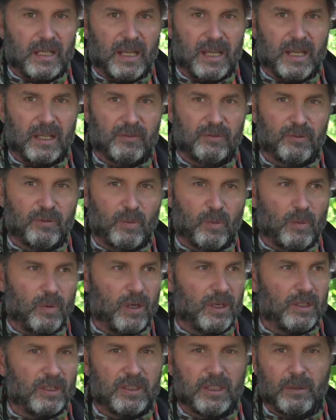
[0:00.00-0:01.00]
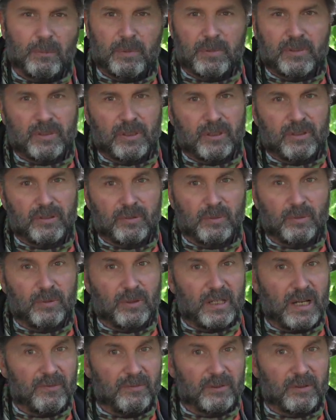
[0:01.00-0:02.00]
As for water temperatures,
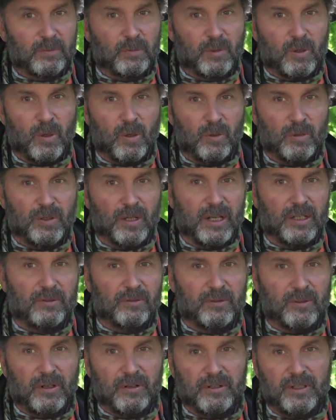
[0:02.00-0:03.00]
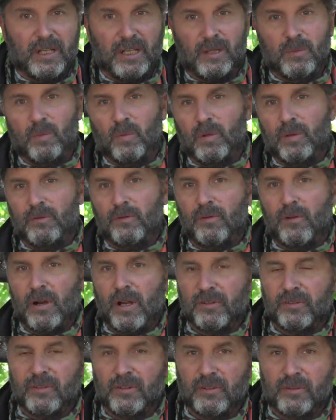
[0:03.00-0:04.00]
we're having some cold nights. We already had one
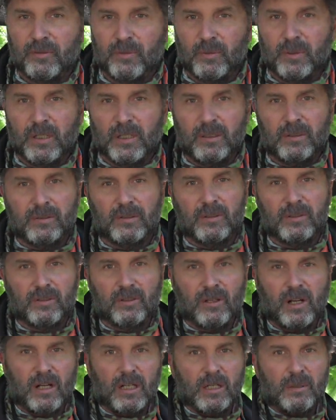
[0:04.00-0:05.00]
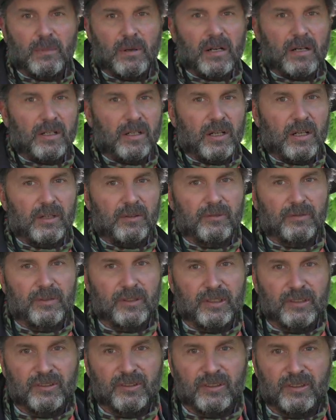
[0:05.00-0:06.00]
frost this week. They're talking about another
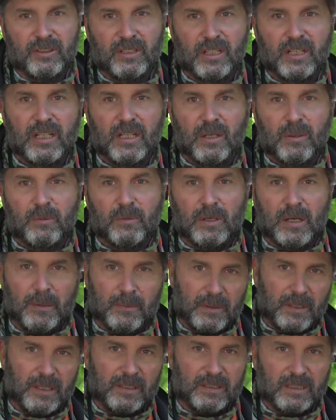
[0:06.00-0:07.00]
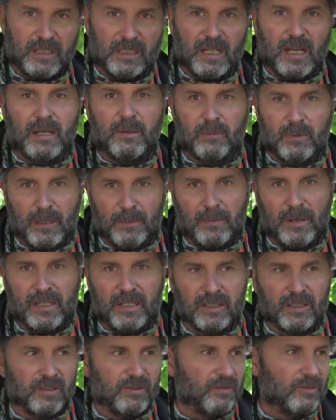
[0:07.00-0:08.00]
freeze tonight when I'm
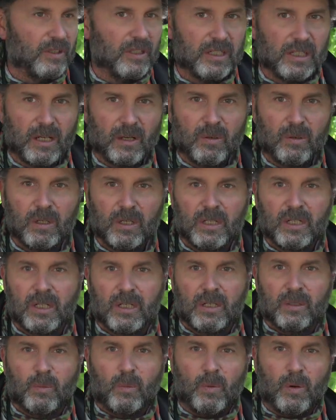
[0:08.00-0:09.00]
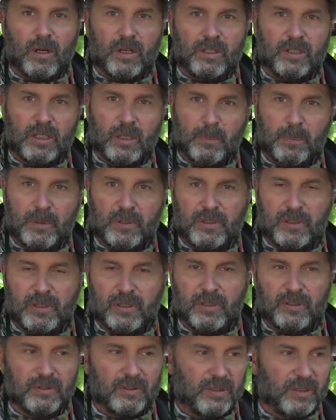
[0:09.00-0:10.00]
making this video. Water
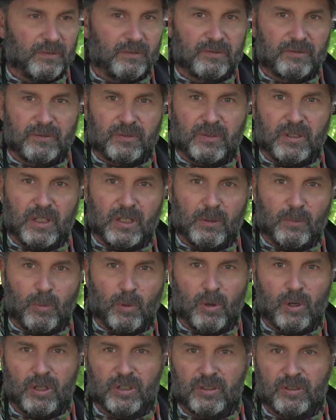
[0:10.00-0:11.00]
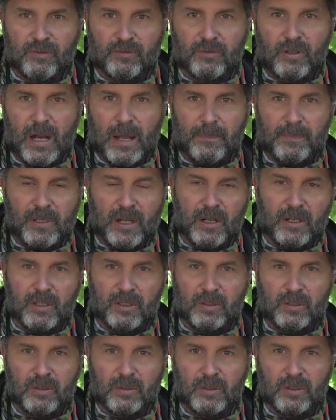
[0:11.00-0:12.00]
temperatures in the mornings have dropped down
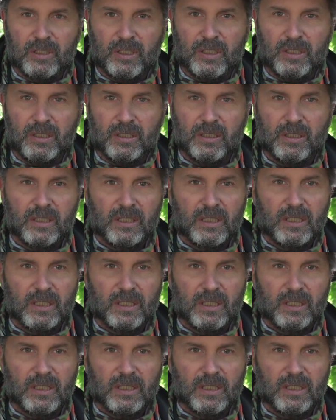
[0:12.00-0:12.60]
into the